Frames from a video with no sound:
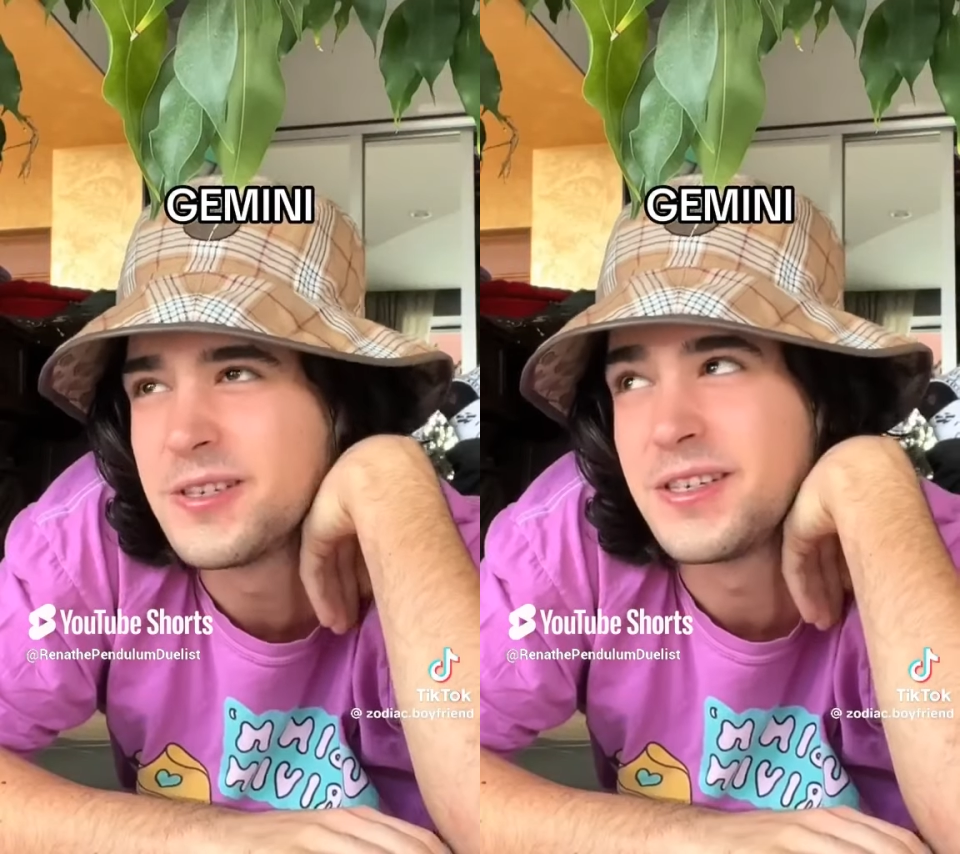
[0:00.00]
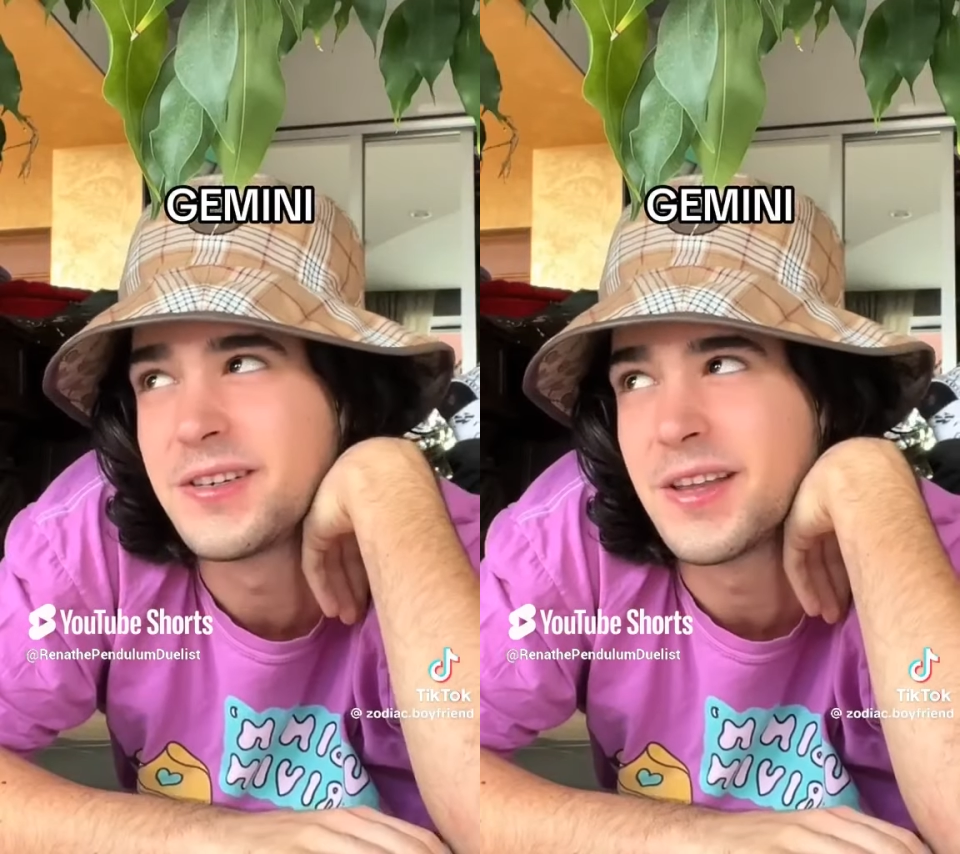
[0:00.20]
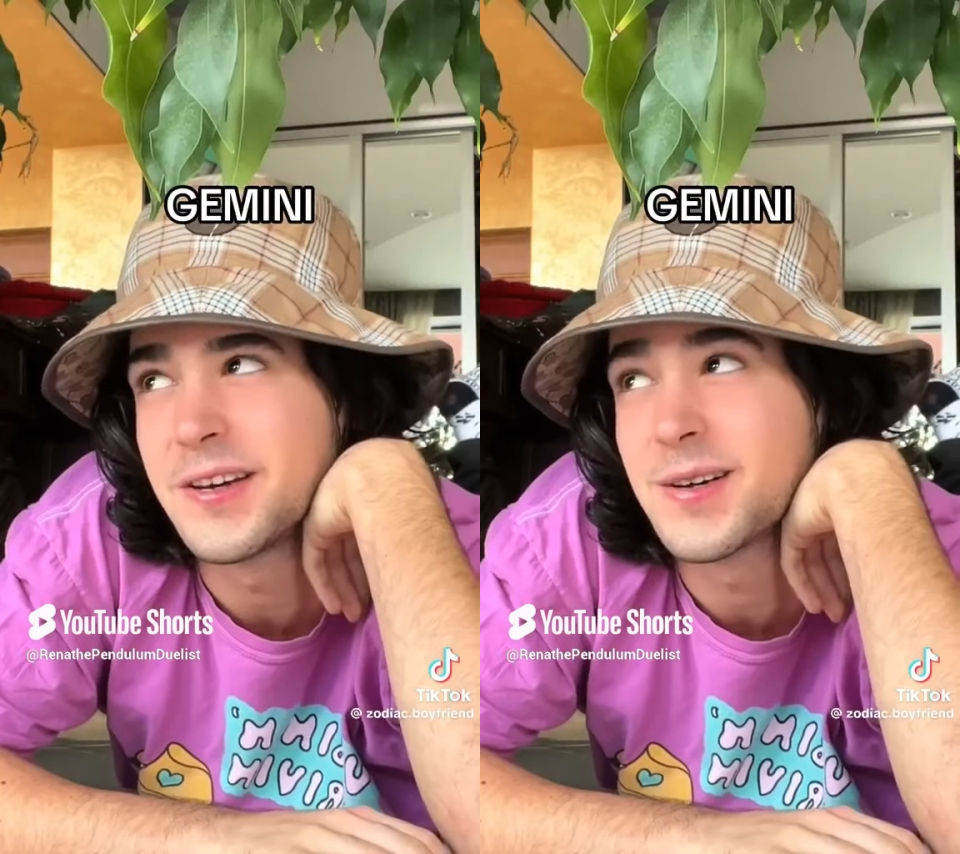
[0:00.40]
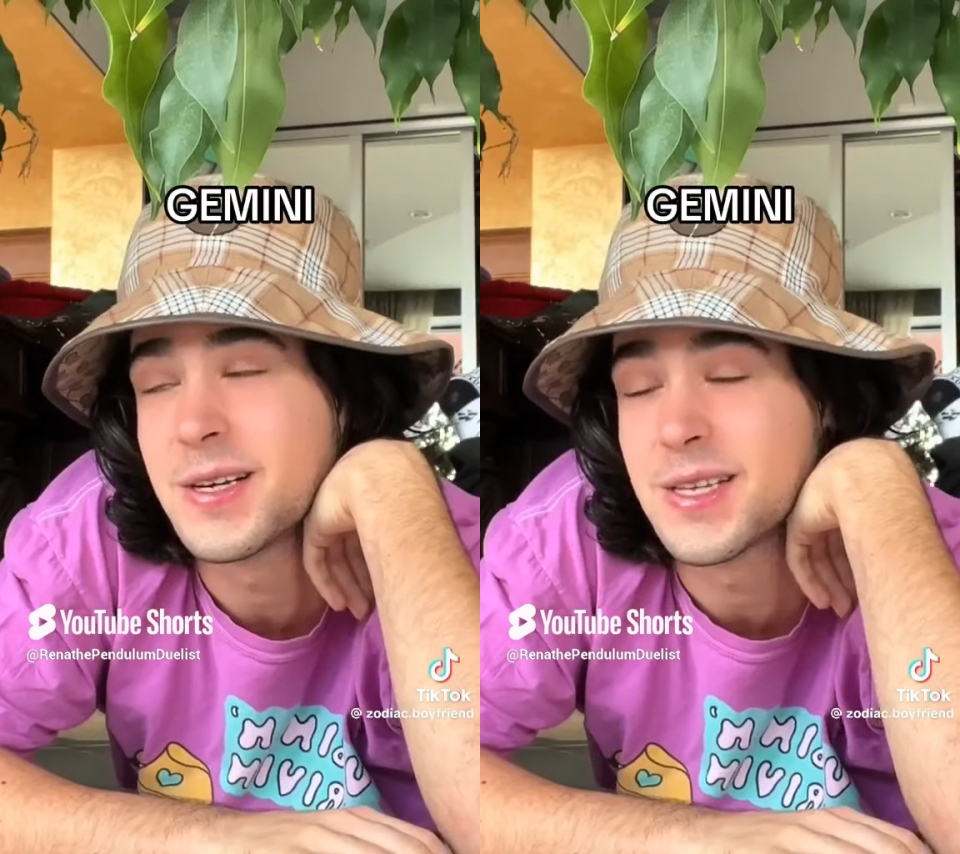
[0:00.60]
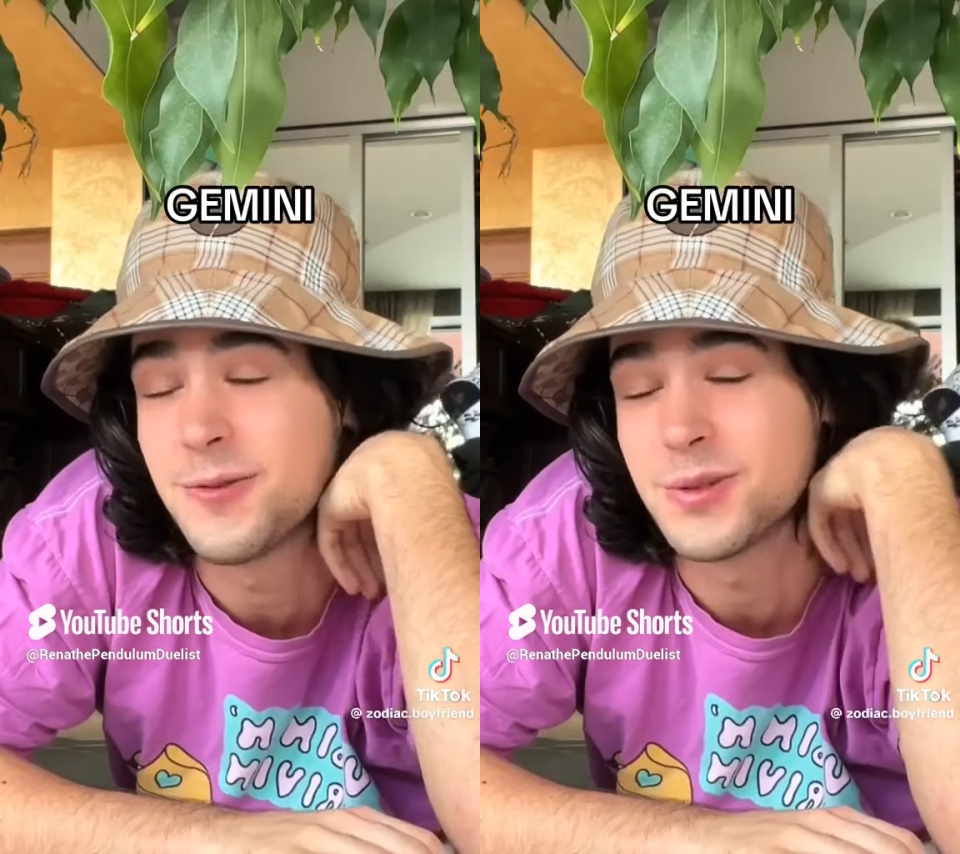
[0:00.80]
a year later
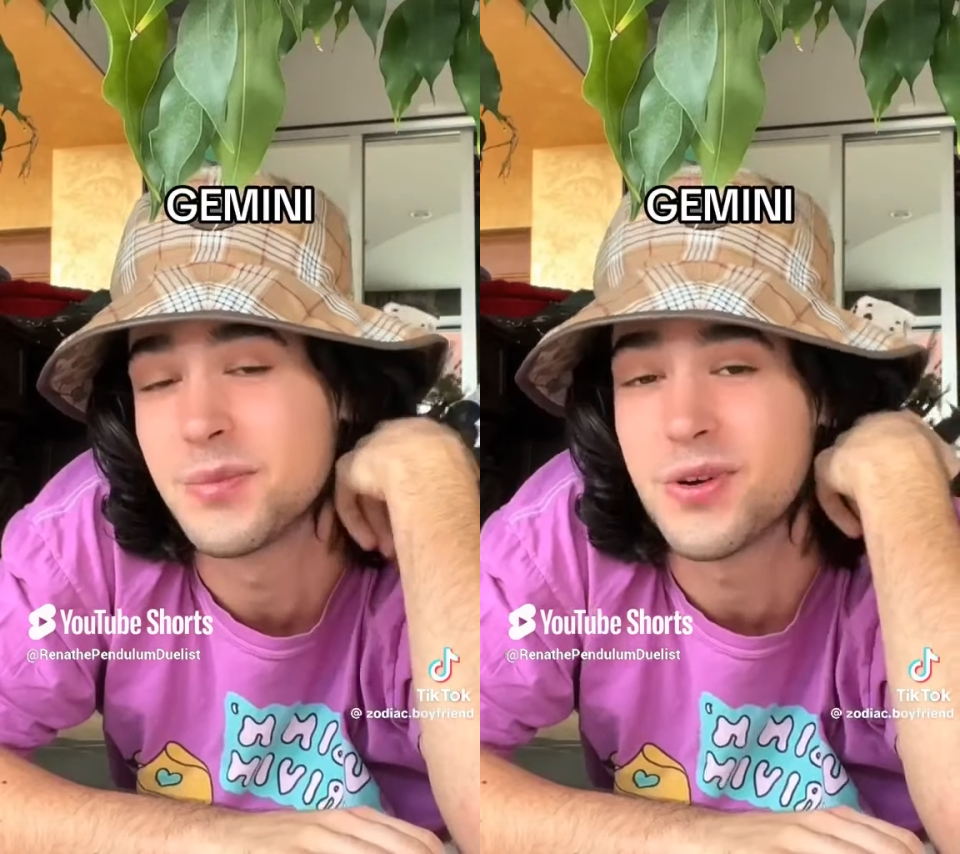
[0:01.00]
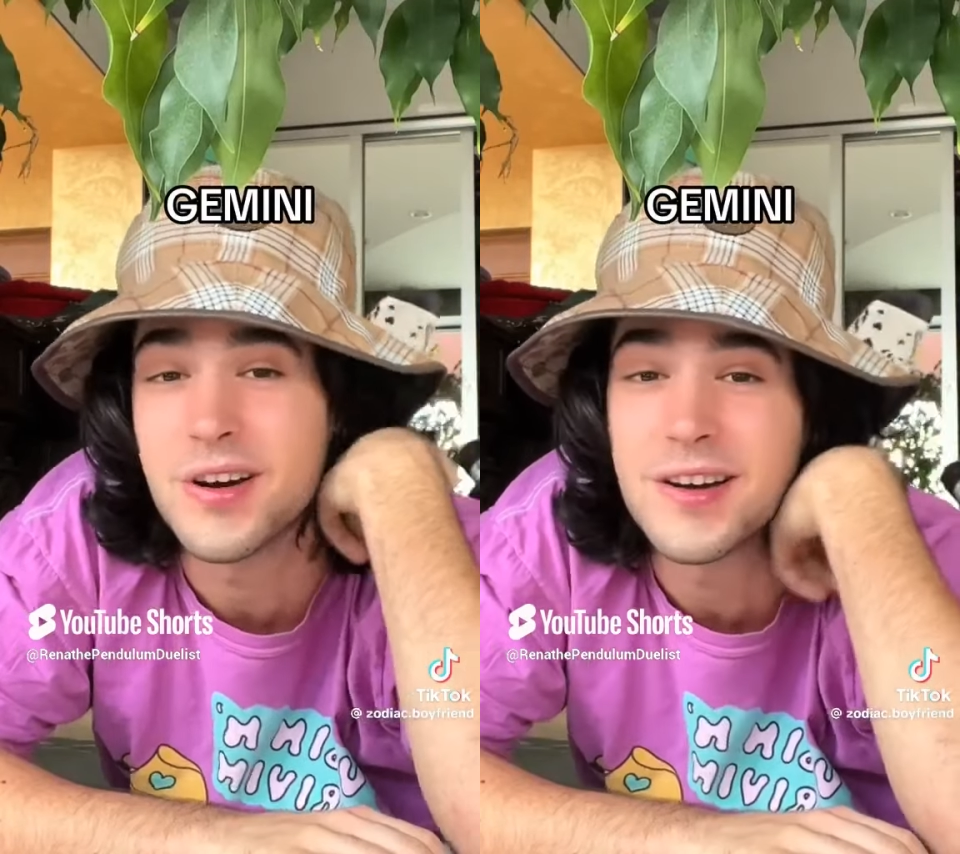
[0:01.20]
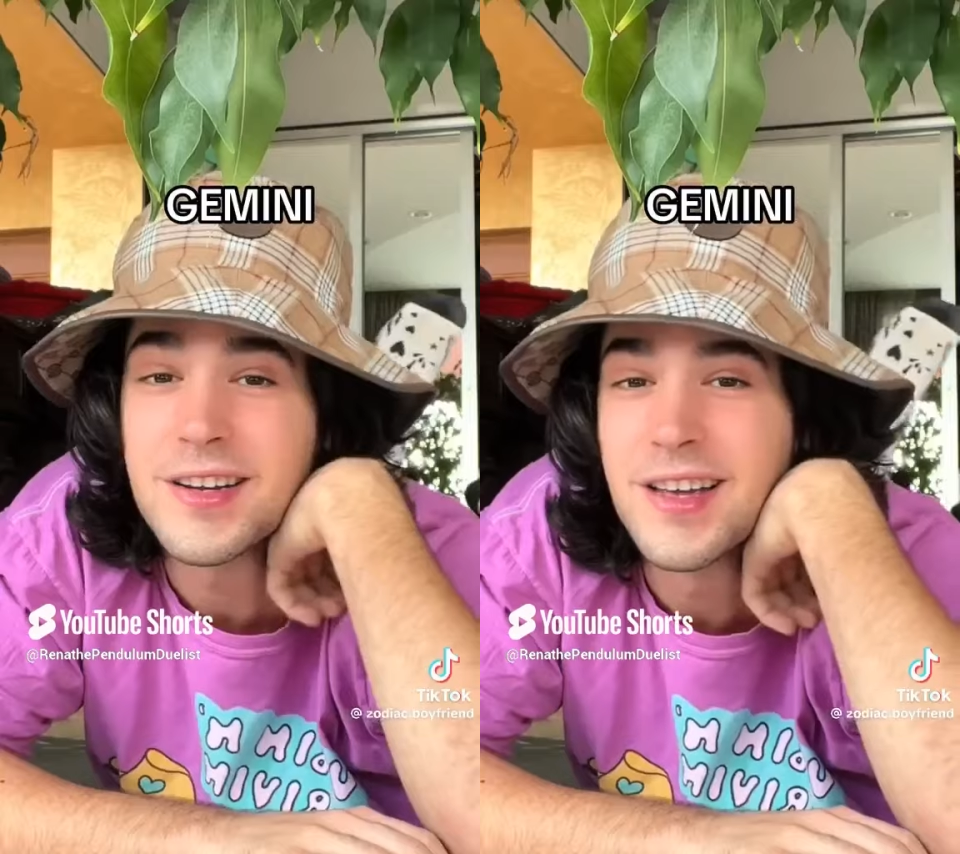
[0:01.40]
because I was bored.